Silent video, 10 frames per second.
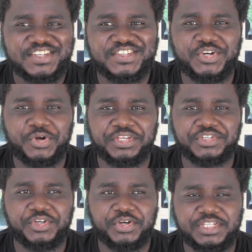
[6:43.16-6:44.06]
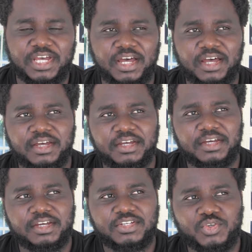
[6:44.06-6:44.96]
Sorry, there's noise.
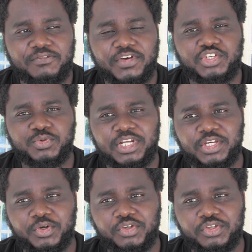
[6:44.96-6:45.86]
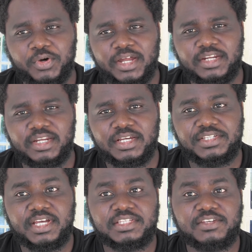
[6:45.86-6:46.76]
So eventually you had an
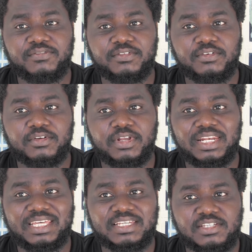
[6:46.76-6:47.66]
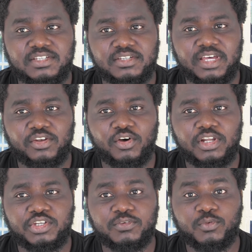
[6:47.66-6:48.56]
extensive list and
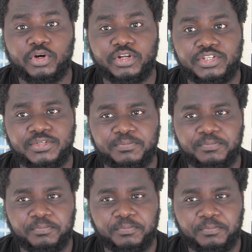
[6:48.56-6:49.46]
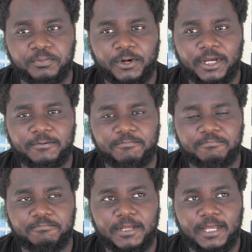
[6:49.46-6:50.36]
knowledge of words, right?
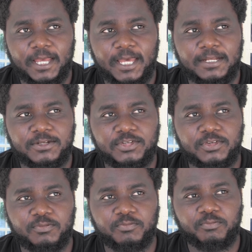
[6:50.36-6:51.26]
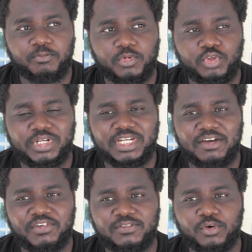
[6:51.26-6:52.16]
And you didn't
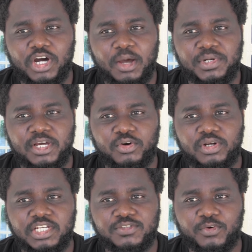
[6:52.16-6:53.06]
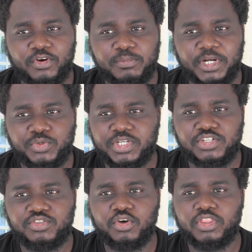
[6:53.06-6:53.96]
have any vocabulary list for it, but you
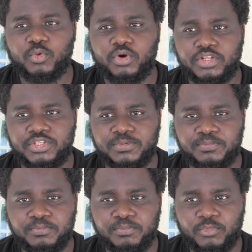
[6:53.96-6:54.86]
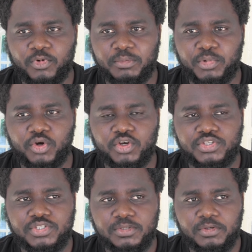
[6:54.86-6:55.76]
just know the words, right?
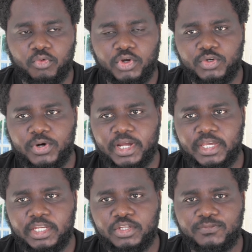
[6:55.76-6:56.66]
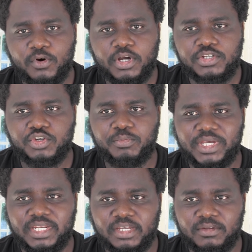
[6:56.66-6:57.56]
Because when you were a kid, you focused on
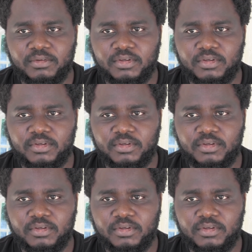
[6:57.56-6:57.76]
meaning.